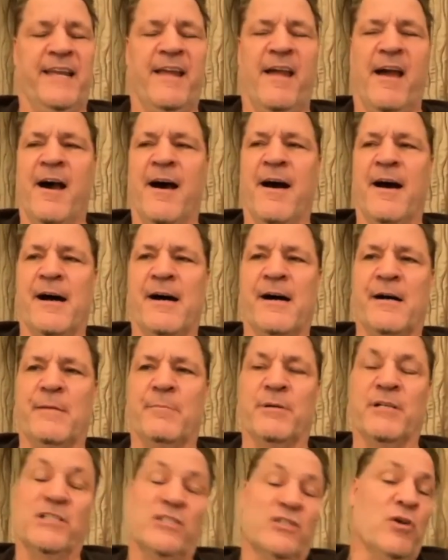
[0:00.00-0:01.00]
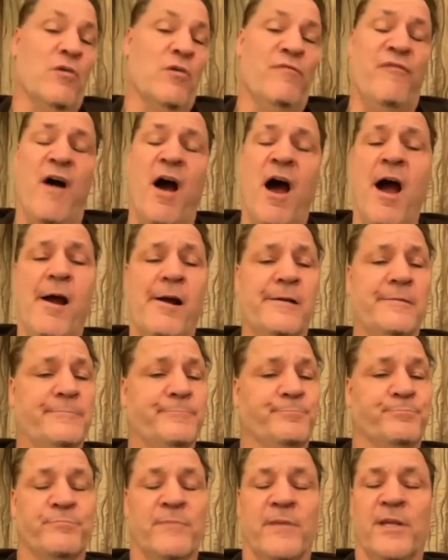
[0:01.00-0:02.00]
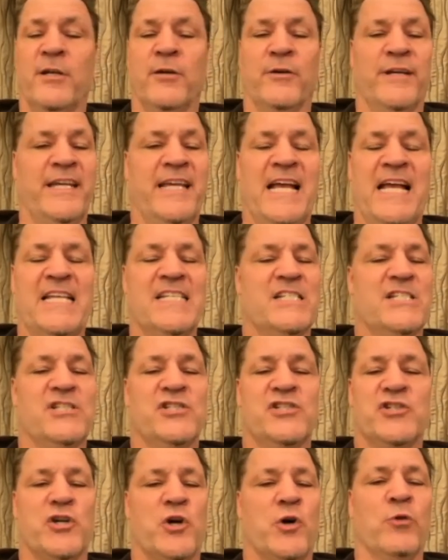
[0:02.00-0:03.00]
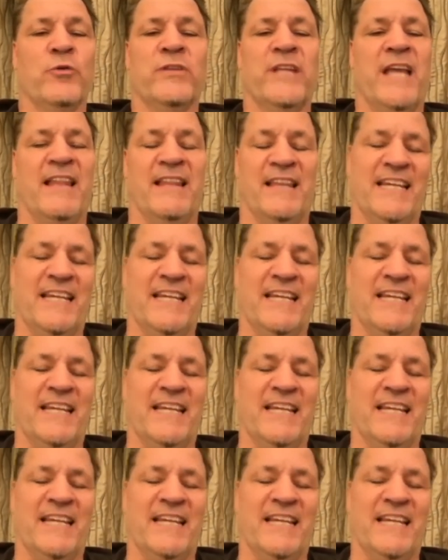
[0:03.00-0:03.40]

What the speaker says: But so far, he hasn't shown that.